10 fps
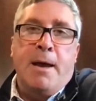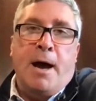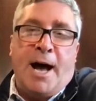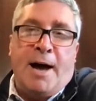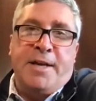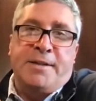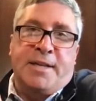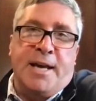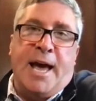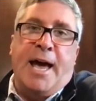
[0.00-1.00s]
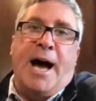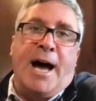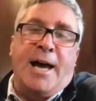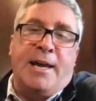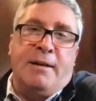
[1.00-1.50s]
Obviously,
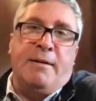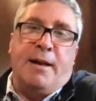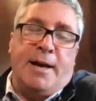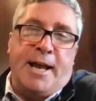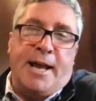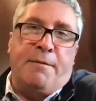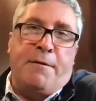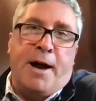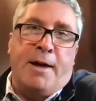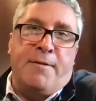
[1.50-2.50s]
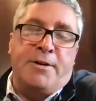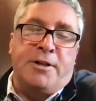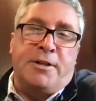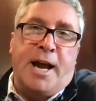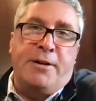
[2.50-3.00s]
AI can identify
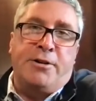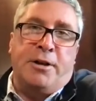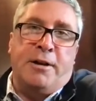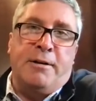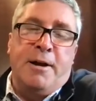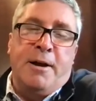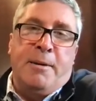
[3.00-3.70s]
vegetation,